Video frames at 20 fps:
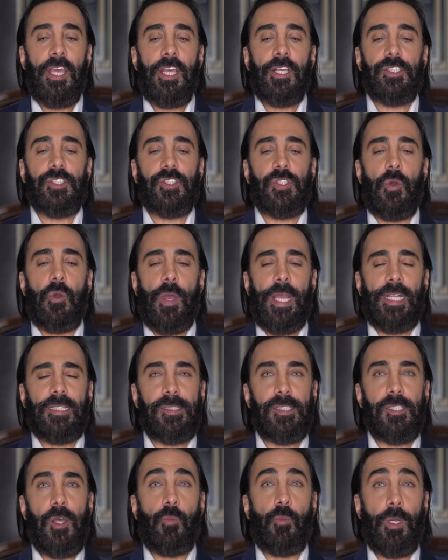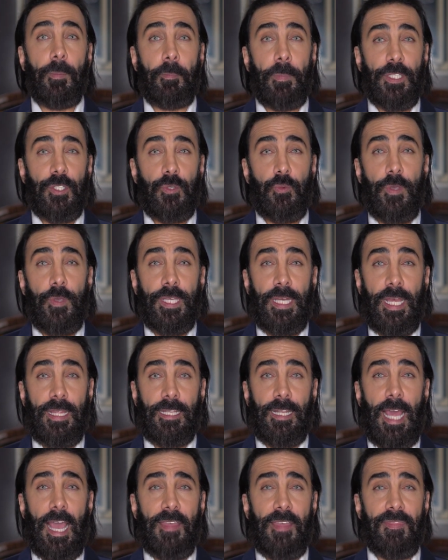So it's somewhere in between.
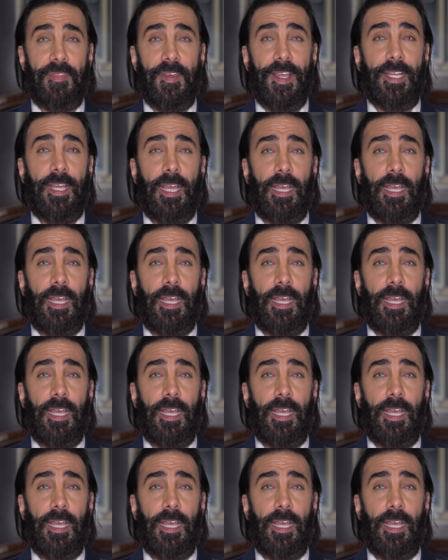And I think